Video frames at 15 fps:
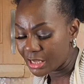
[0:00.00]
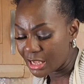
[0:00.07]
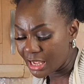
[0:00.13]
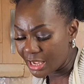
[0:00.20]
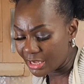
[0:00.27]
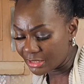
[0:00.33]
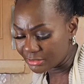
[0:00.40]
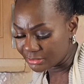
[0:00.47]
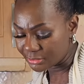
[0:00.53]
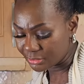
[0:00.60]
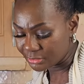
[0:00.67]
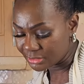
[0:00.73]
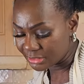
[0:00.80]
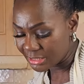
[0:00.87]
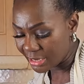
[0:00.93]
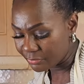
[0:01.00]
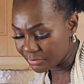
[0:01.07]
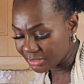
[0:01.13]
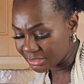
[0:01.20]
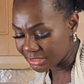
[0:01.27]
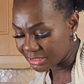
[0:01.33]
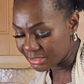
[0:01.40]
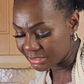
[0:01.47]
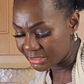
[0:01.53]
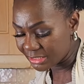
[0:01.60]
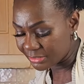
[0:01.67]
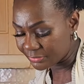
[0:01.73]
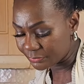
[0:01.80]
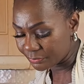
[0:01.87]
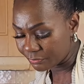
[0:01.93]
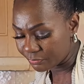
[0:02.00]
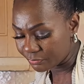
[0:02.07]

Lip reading: And did I miss anything?